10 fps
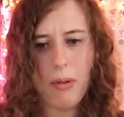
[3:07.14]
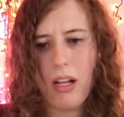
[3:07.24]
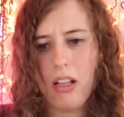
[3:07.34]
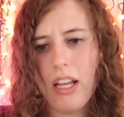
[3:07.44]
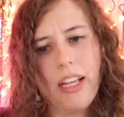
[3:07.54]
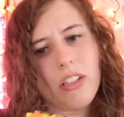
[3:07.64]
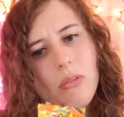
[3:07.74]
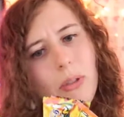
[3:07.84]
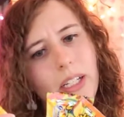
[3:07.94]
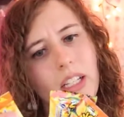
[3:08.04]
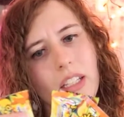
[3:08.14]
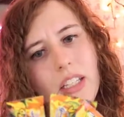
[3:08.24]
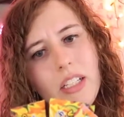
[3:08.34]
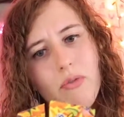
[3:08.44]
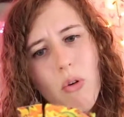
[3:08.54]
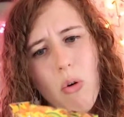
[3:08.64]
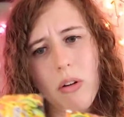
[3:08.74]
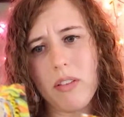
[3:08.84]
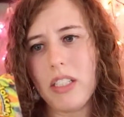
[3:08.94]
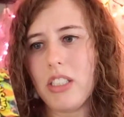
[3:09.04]
about like three of these,
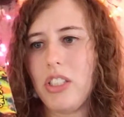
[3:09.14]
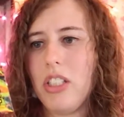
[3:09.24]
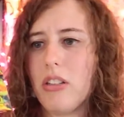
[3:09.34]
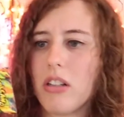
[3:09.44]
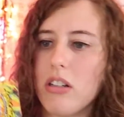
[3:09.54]
four of these, dear